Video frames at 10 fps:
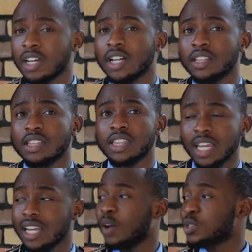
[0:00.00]
okay. the
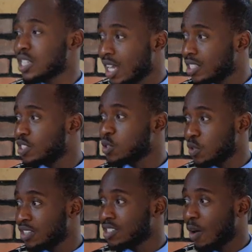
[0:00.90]
10 Outstanding
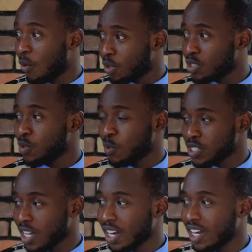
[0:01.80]
Students Awards
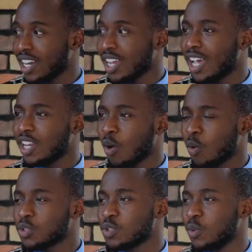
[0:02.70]
TOSA, and
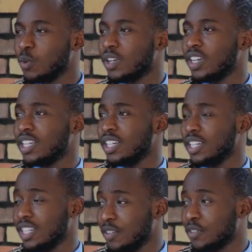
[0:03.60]
also the
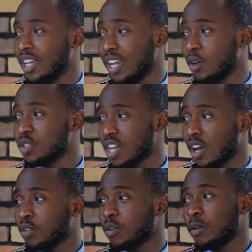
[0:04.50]
Gift a Girl
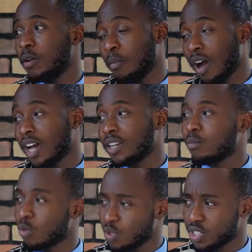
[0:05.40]
Child the PAD
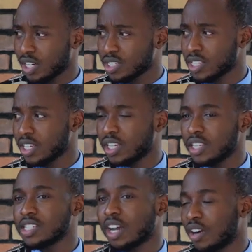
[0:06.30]
project.
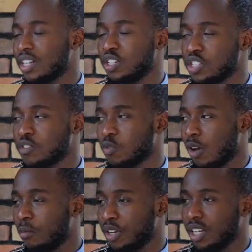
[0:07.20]
These are grand initiatives we
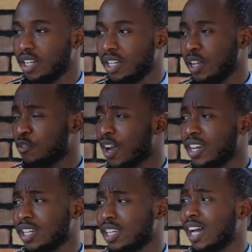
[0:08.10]
are bringing in. And
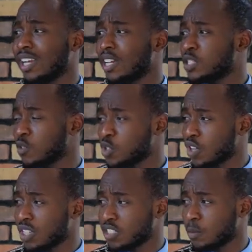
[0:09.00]
finally, Alliance for
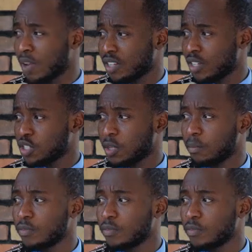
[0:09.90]
Strategic Partnership.